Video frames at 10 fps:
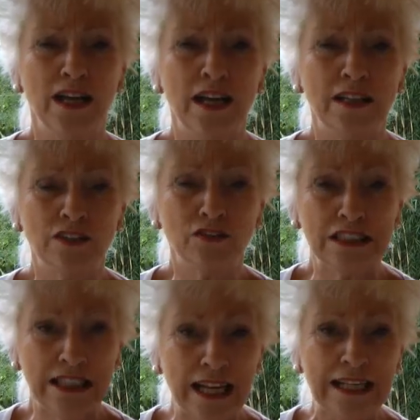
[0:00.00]
and
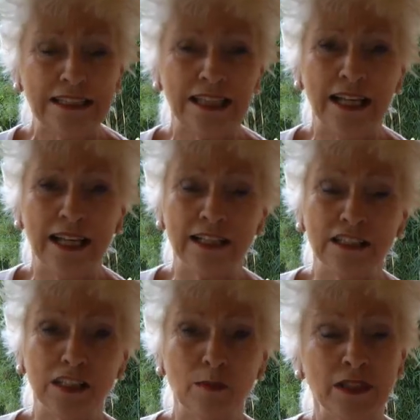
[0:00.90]
retain that
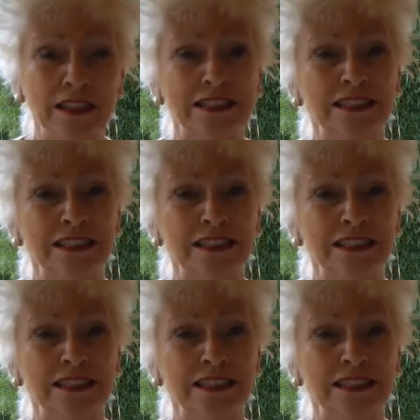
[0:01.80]
energy, because